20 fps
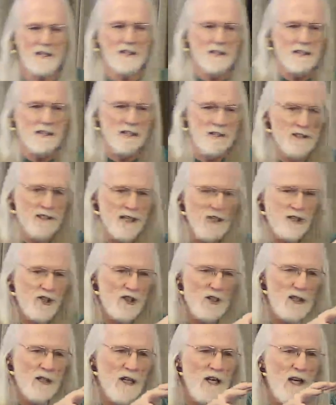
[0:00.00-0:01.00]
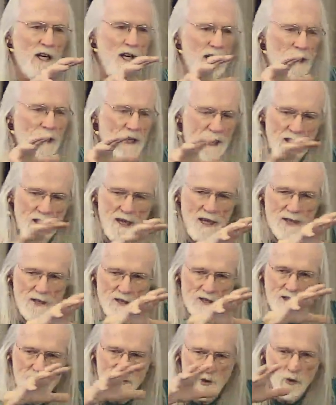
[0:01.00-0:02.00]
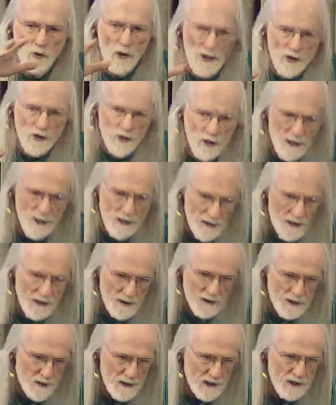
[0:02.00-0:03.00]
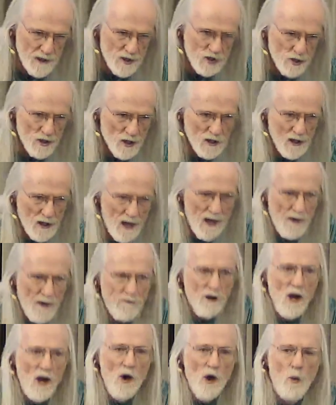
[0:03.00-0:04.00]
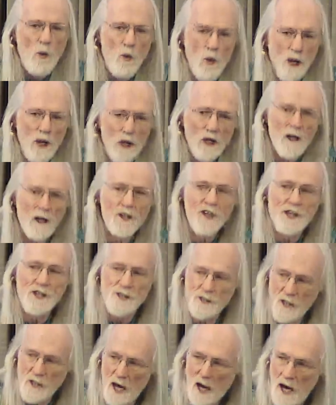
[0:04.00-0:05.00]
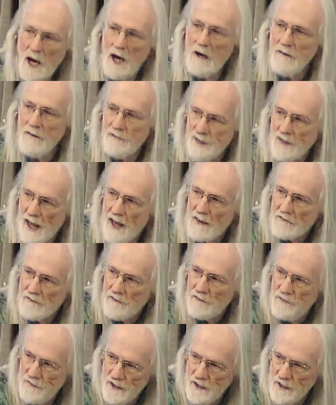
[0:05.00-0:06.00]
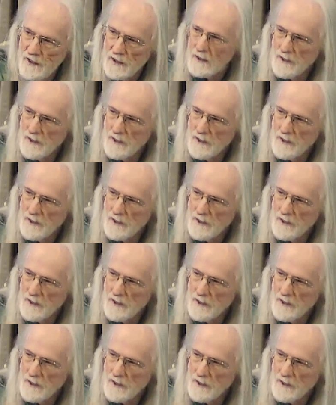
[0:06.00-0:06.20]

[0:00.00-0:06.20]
condition and that situation in unconditional love will dissolve that fear.